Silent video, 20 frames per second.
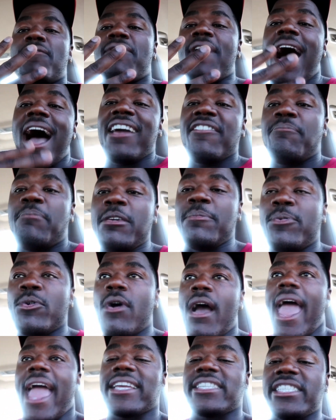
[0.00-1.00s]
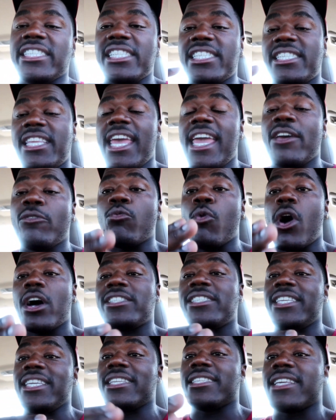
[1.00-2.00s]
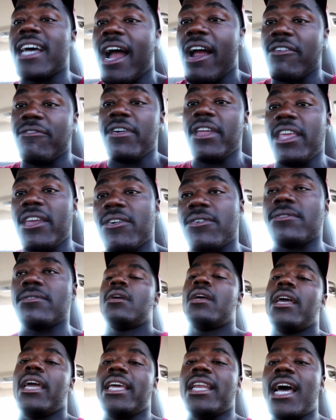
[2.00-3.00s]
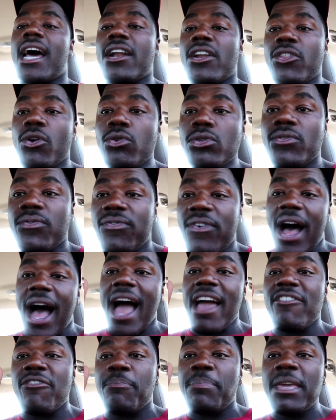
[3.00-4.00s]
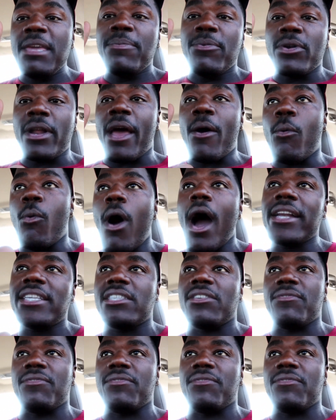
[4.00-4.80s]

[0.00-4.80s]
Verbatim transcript: 5 people actually stay and watch the entire video. And out of those 5 people that watch